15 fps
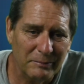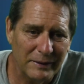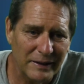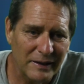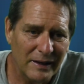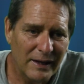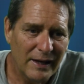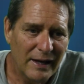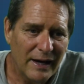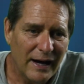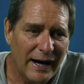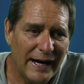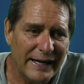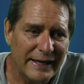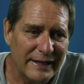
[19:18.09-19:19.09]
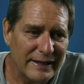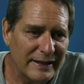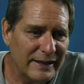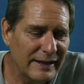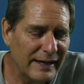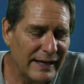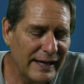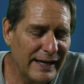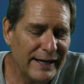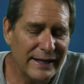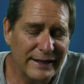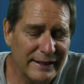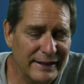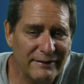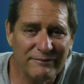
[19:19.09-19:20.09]
But I
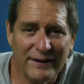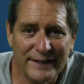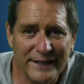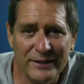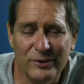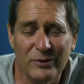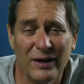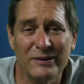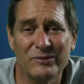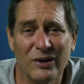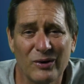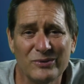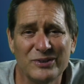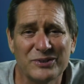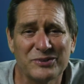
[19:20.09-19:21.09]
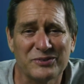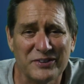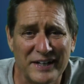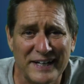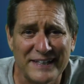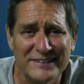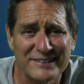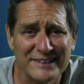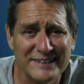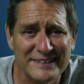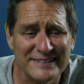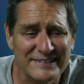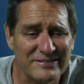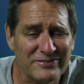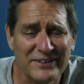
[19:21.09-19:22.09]
and if I need to, I'll just rest,
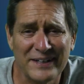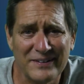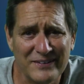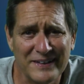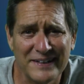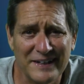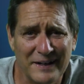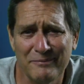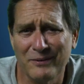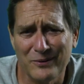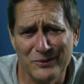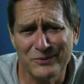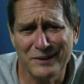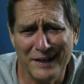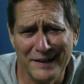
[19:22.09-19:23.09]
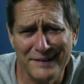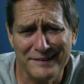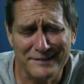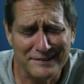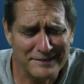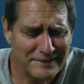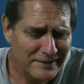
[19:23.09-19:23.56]
because frankly, I'm a little tired.